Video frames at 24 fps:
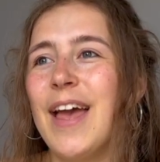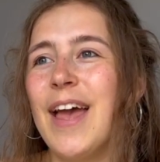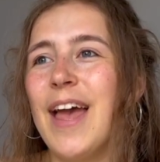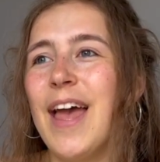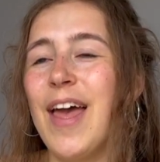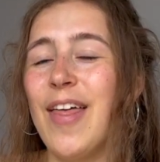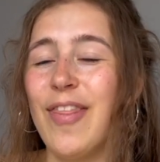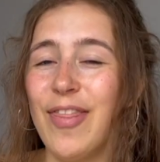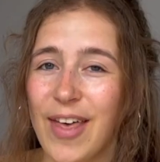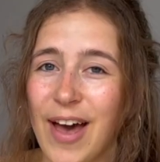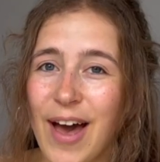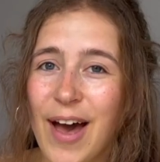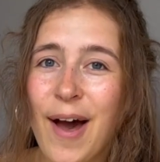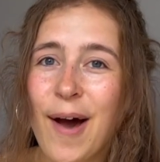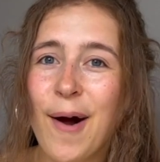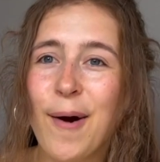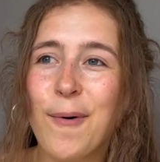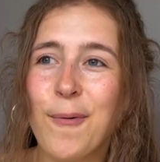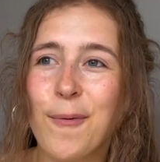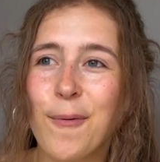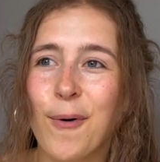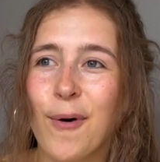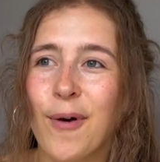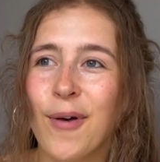And
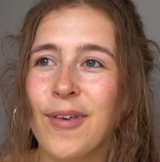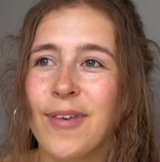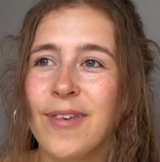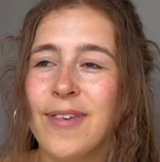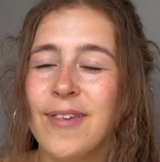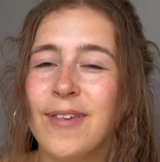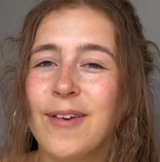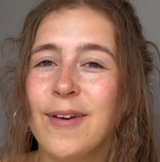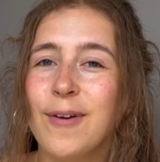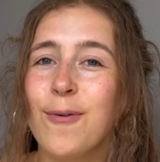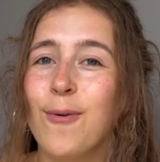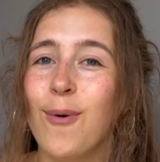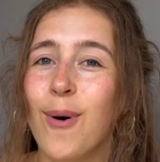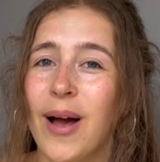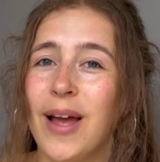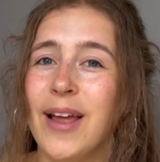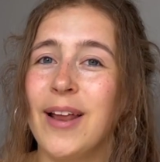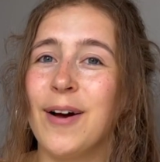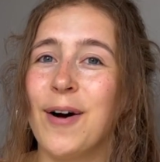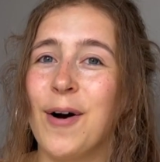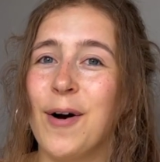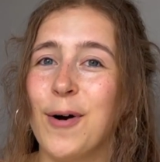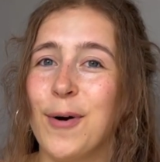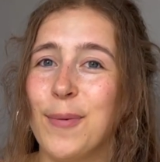that was quite
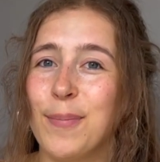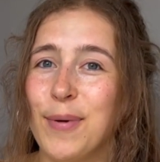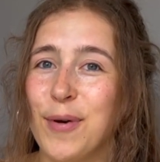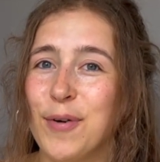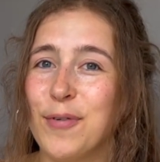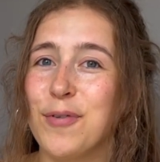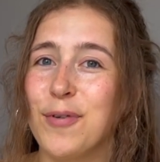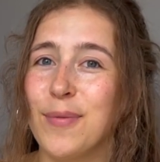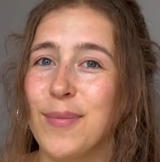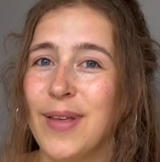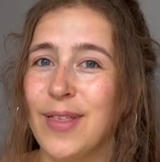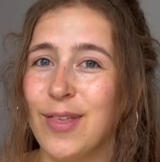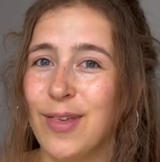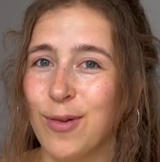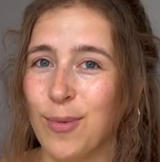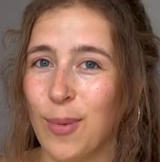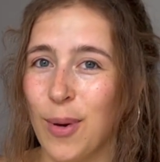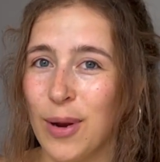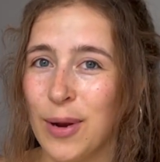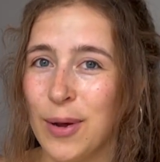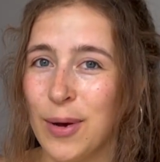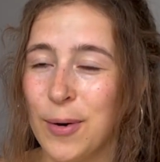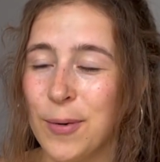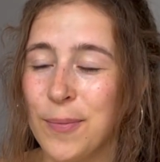a hard pill for me to
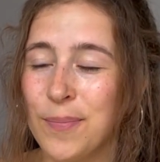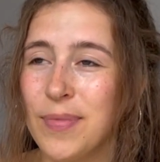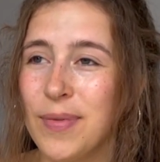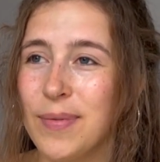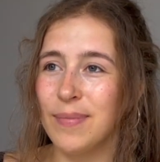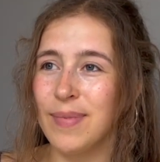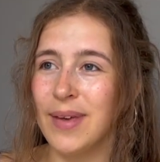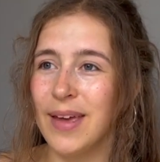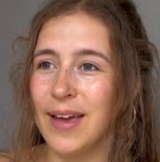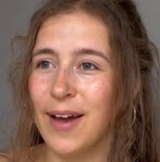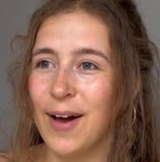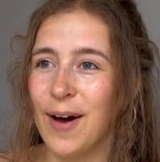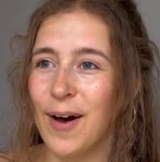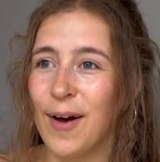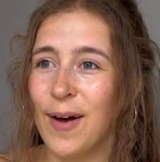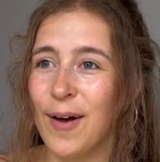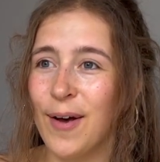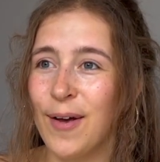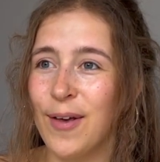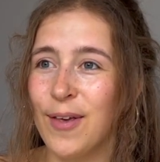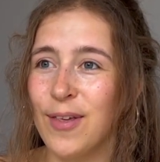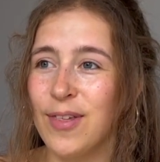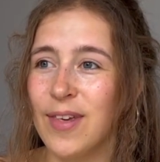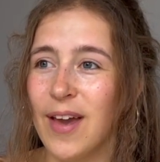swallow
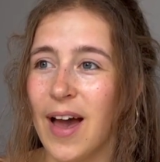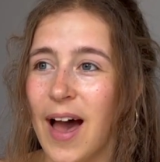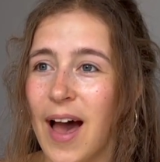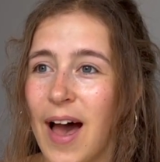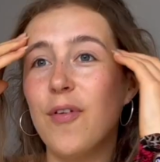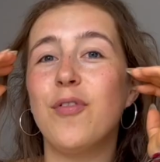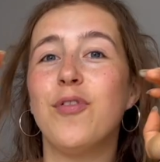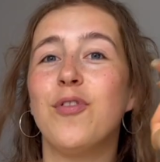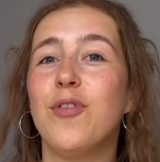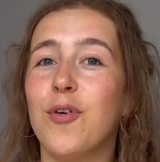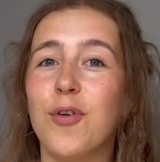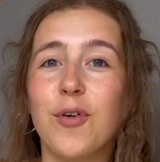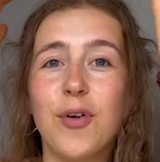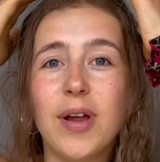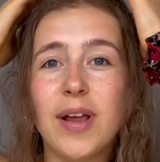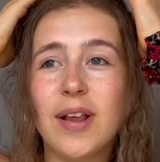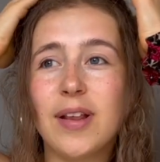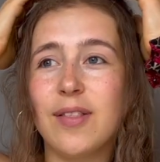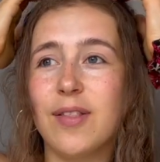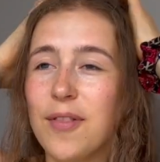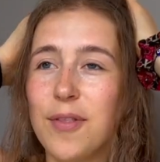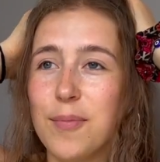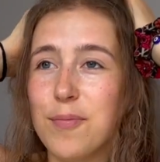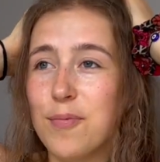because
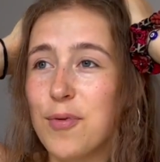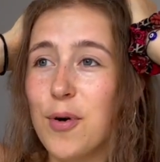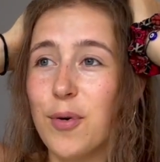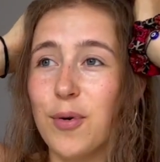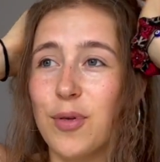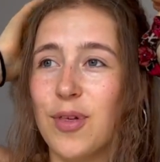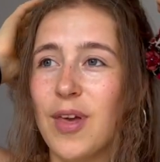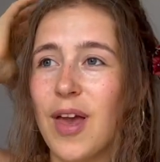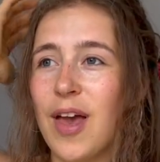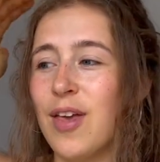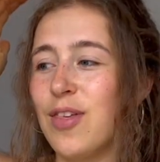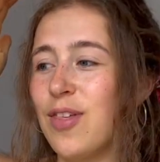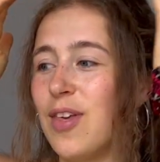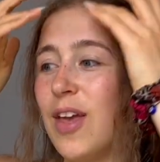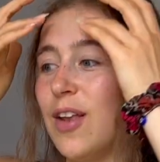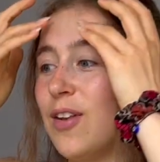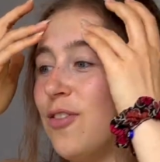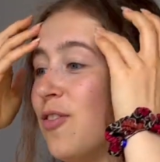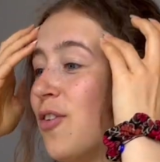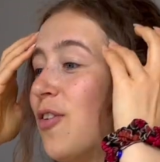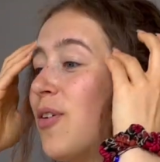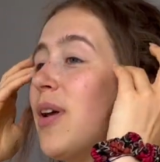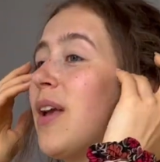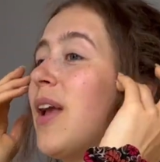during the process and
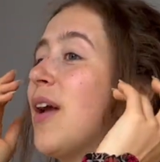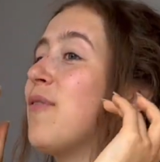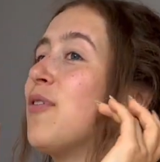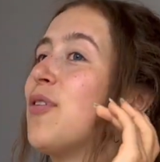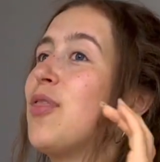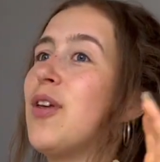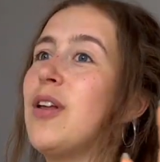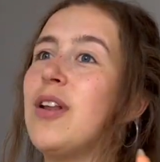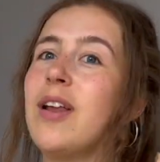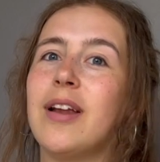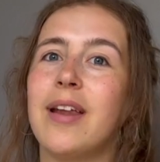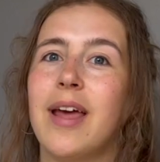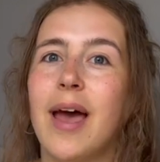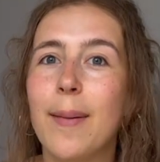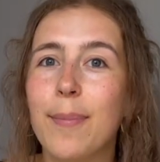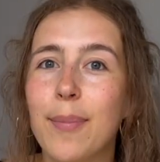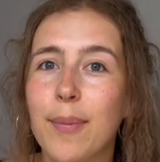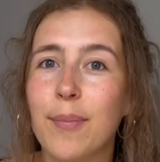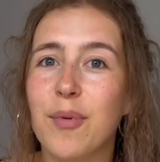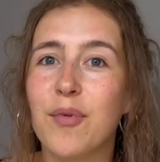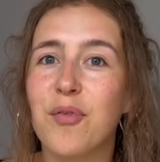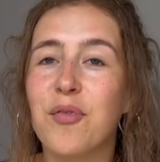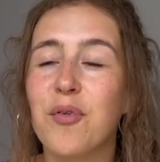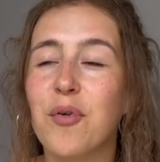during everything that
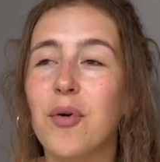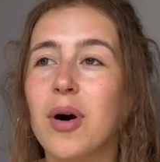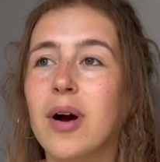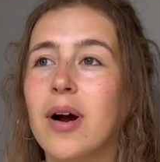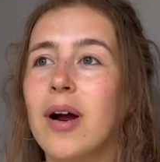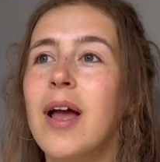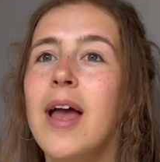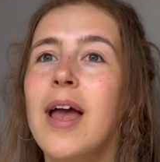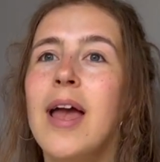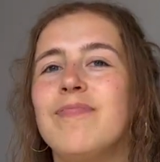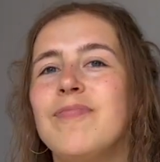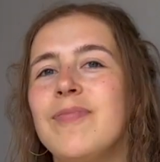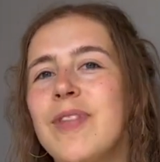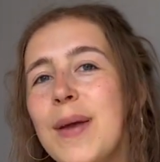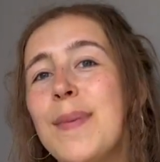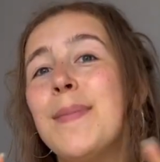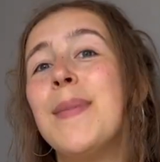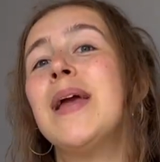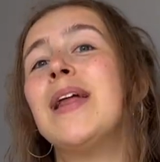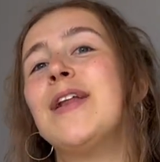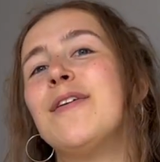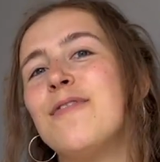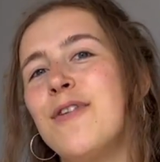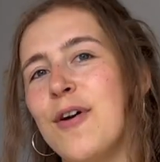happened before, they
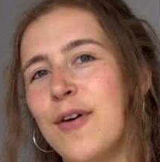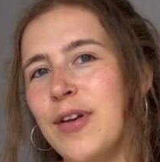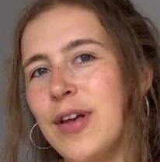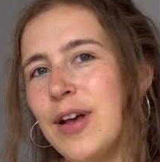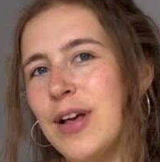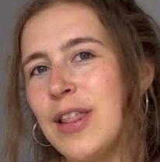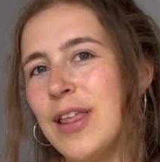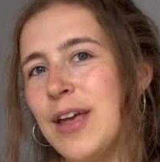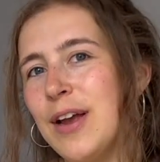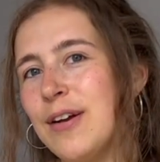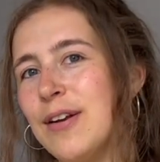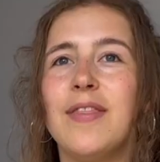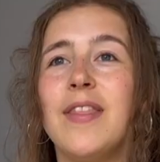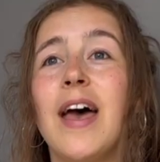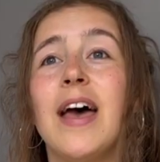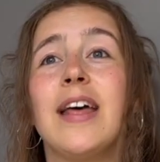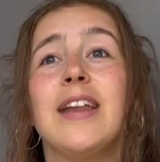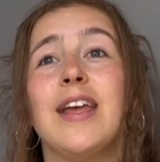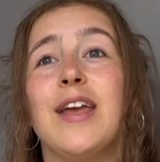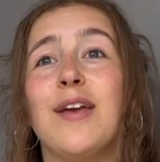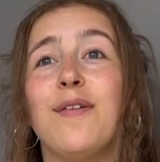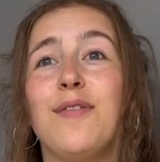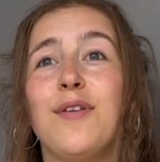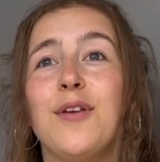made it very clear
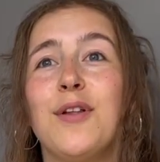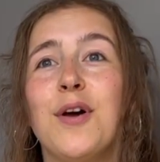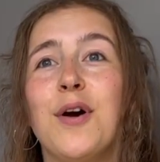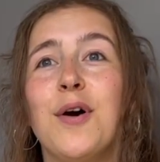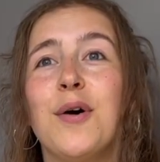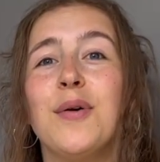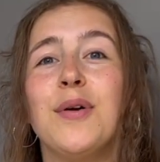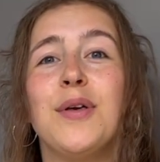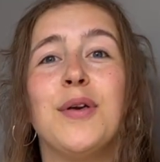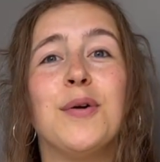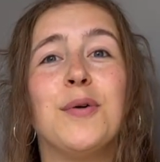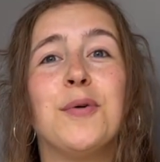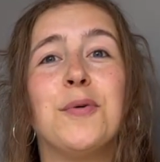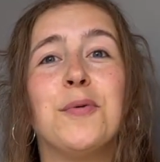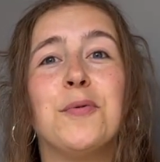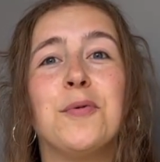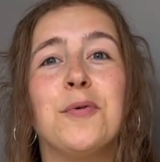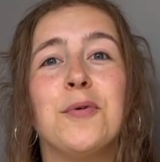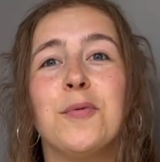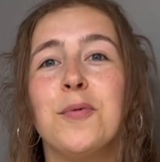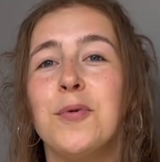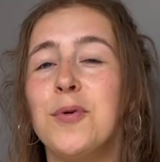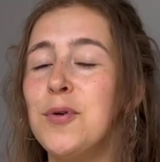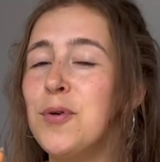that if you know you
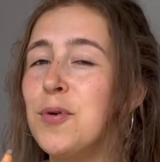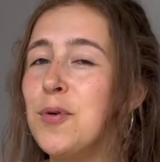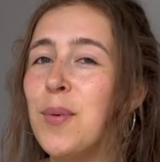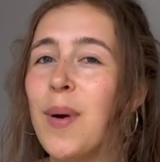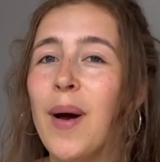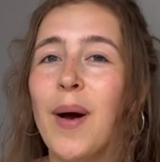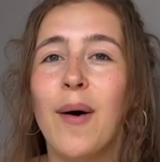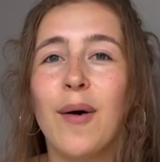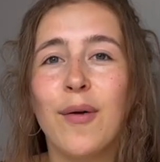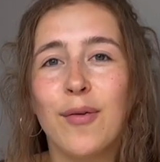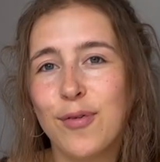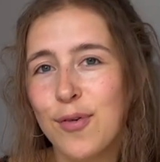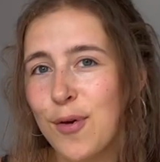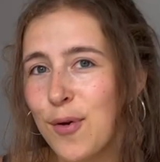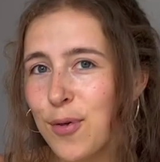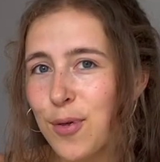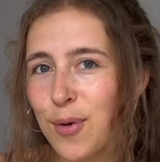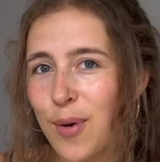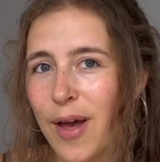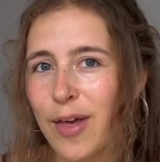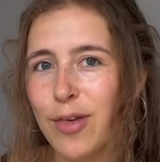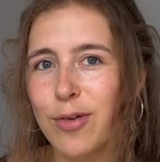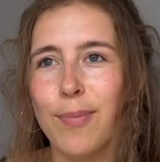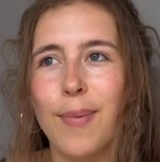would do well on
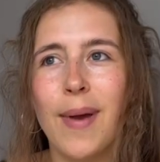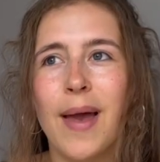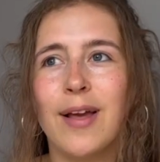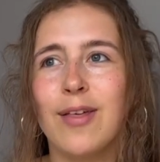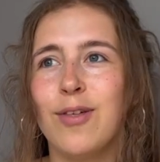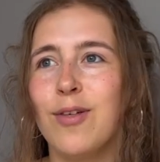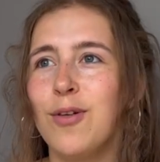social aspects,